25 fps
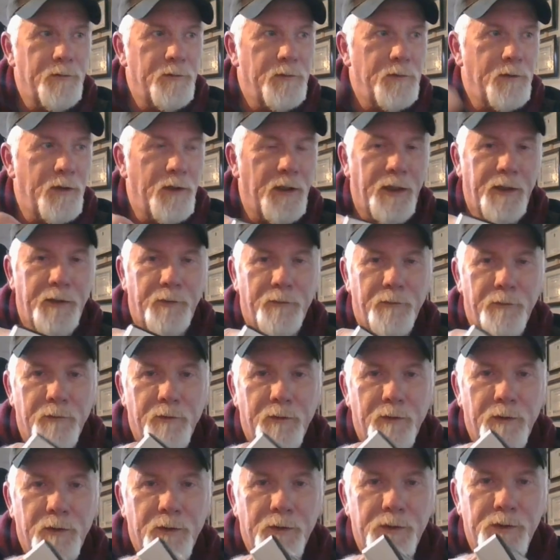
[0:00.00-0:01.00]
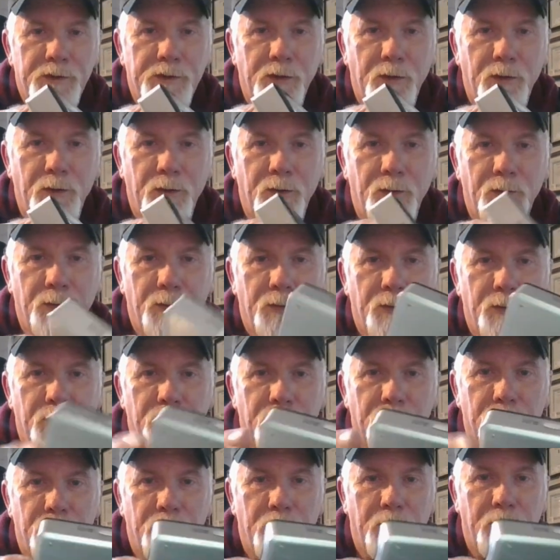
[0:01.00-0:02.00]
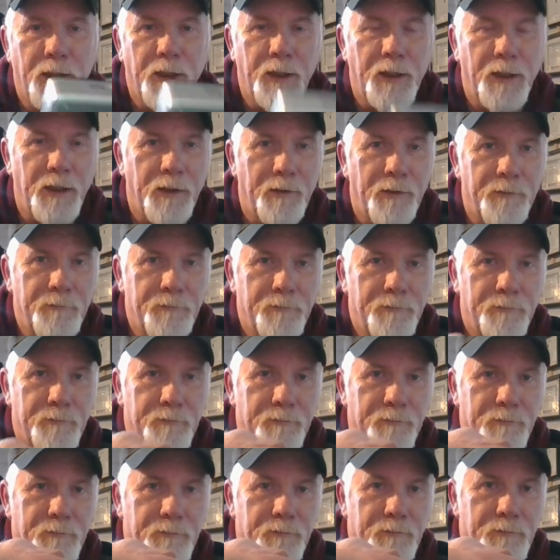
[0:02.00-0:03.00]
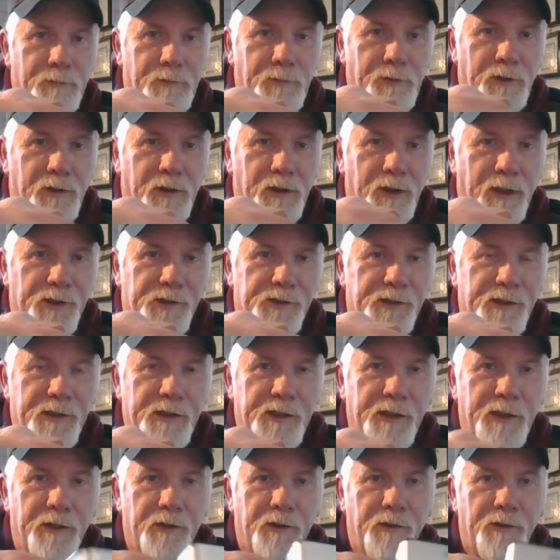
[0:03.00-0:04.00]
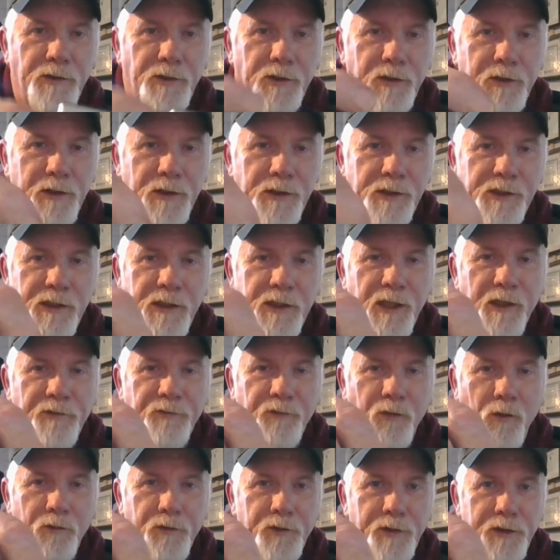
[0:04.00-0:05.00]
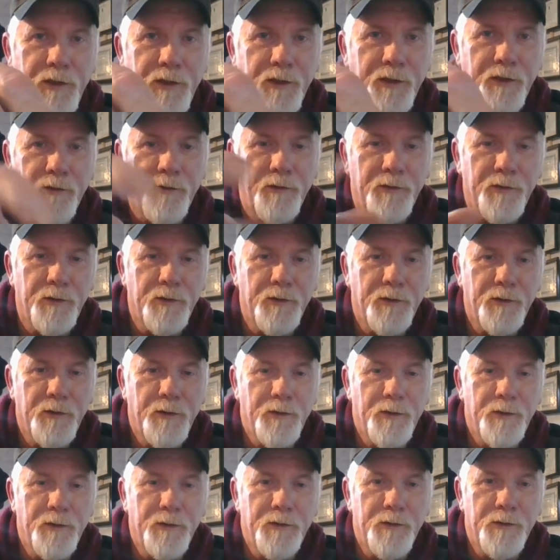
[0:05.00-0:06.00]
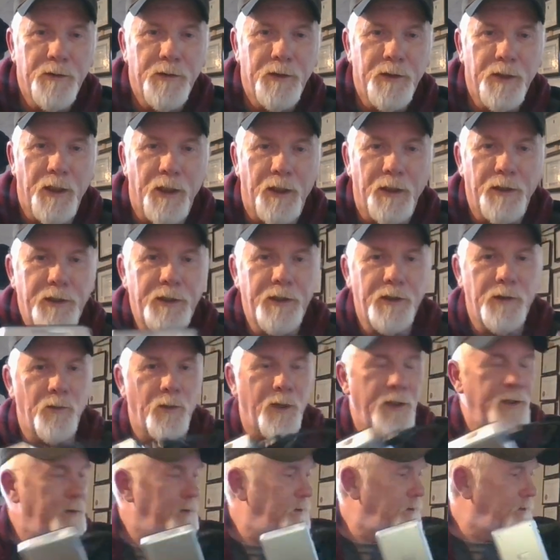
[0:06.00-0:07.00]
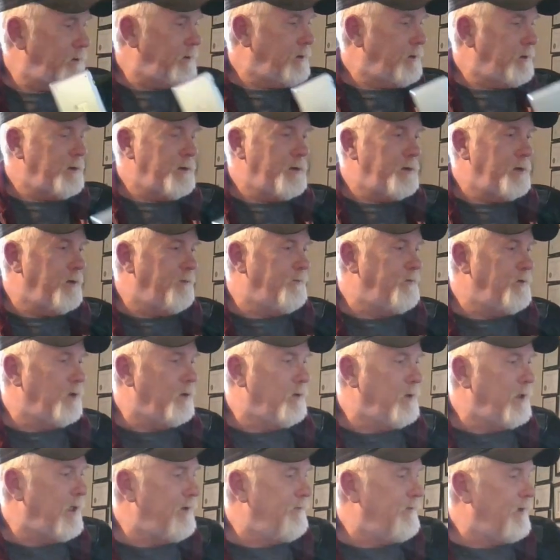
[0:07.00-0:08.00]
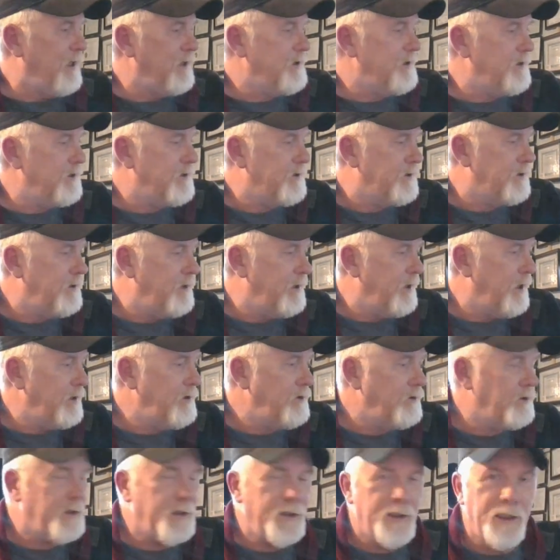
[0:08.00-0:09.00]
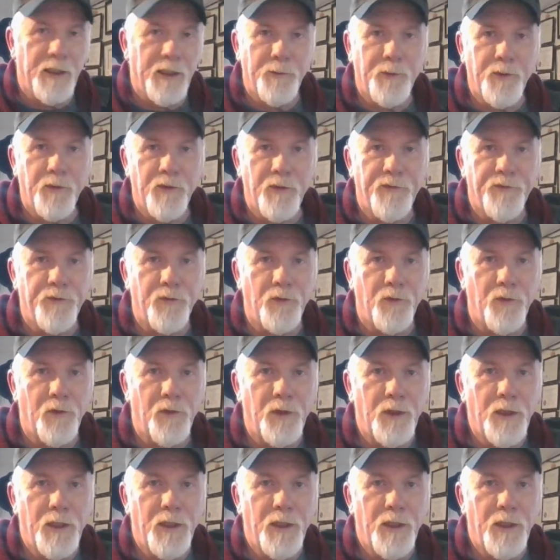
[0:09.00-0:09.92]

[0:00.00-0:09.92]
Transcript: Alright, so uh, you can SD here, you can TF over here. Either way, if you don't have access to that, you can get a peripheral,